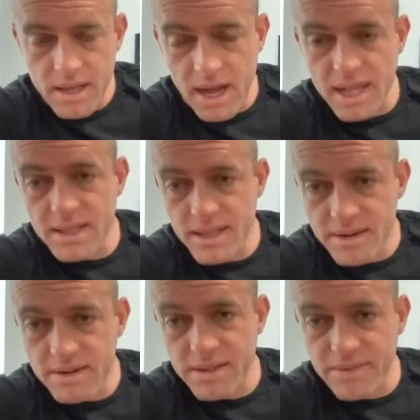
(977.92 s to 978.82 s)
I
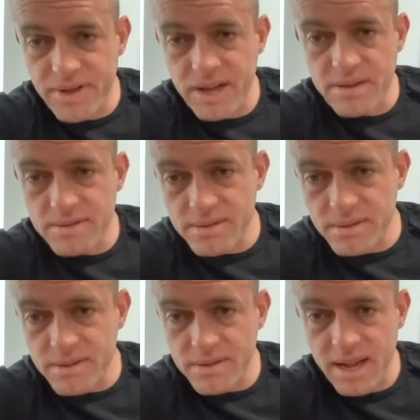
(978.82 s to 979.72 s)
literally felt
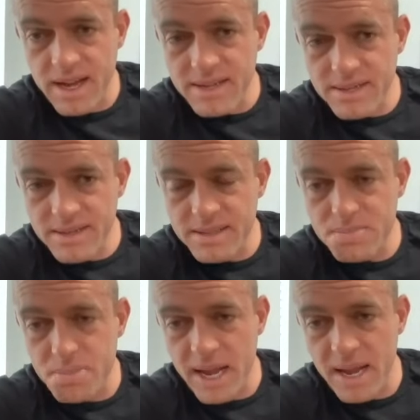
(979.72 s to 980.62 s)
like
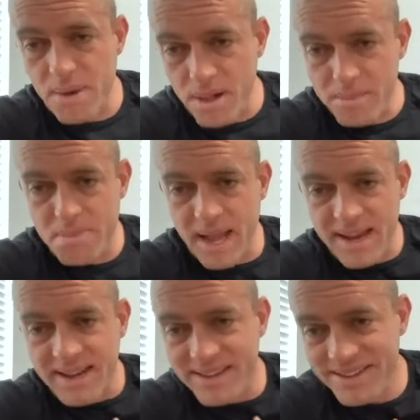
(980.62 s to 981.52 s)
this pa- ball of
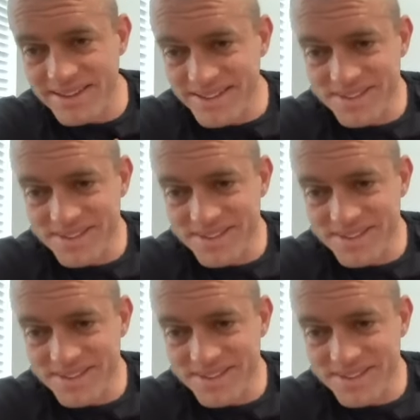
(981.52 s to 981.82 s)
panic